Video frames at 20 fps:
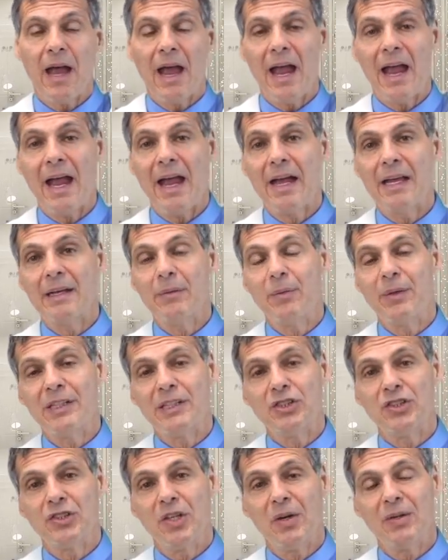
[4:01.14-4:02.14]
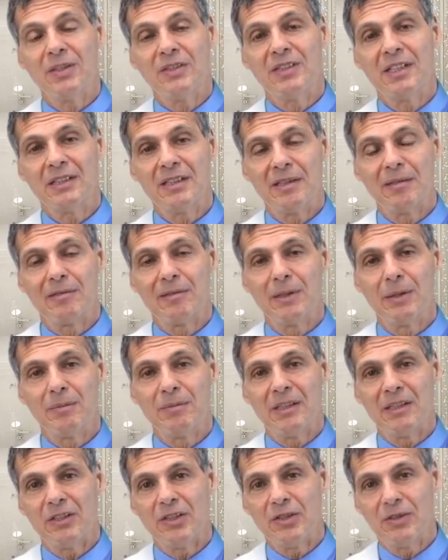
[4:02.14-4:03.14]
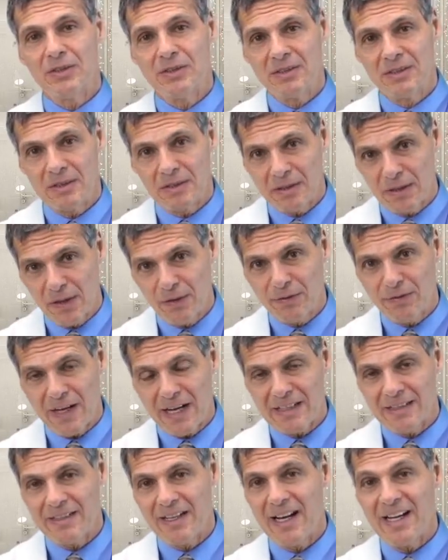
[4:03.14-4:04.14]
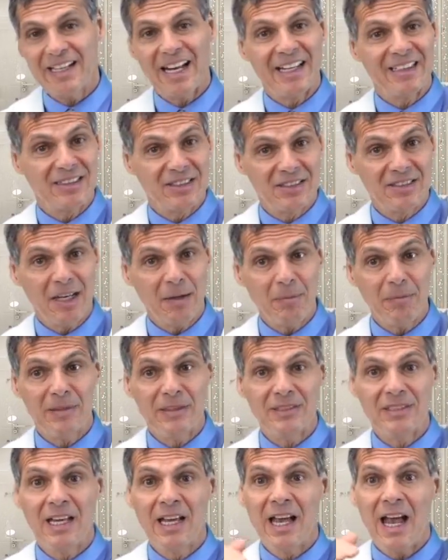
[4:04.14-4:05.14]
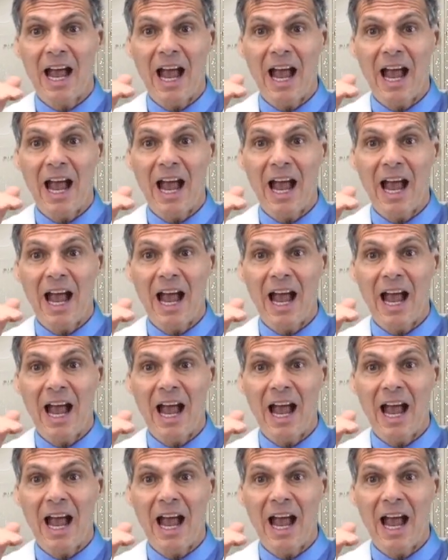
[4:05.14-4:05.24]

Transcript: And what he showed is that the group that used the low-fat diet and the supplements